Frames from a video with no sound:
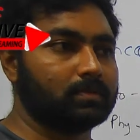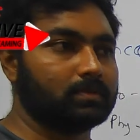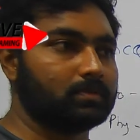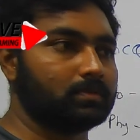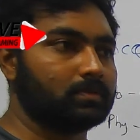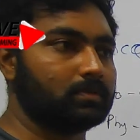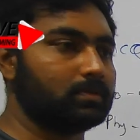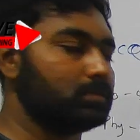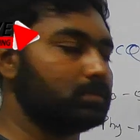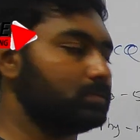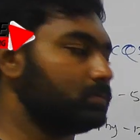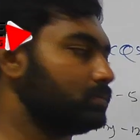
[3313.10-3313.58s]

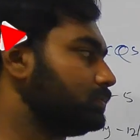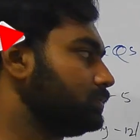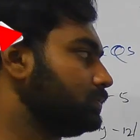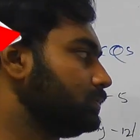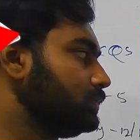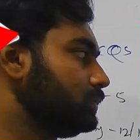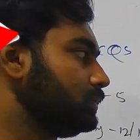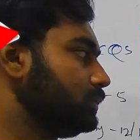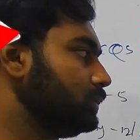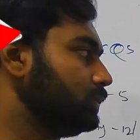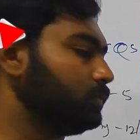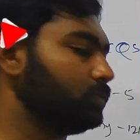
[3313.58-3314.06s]
So
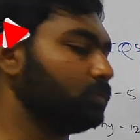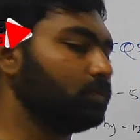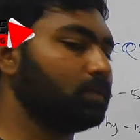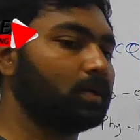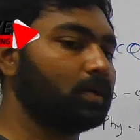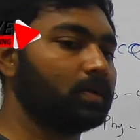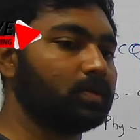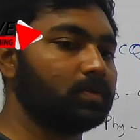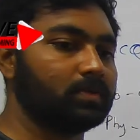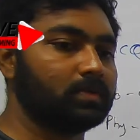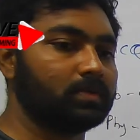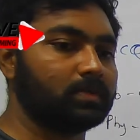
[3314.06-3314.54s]
if you
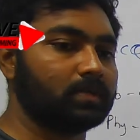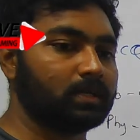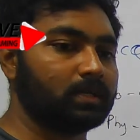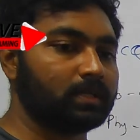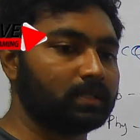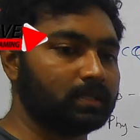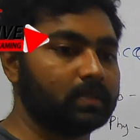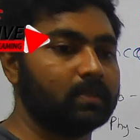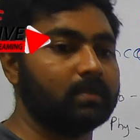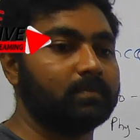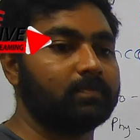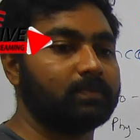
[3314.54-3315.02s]
have
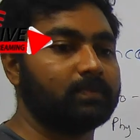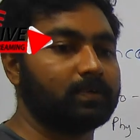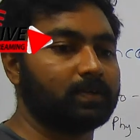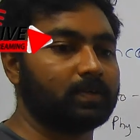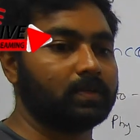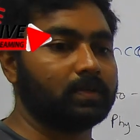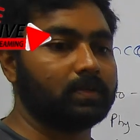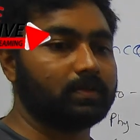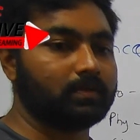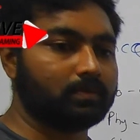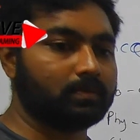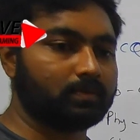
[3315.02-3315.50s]
any
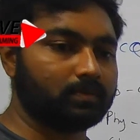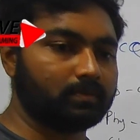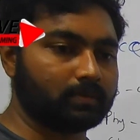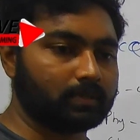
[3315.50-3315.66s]
friend,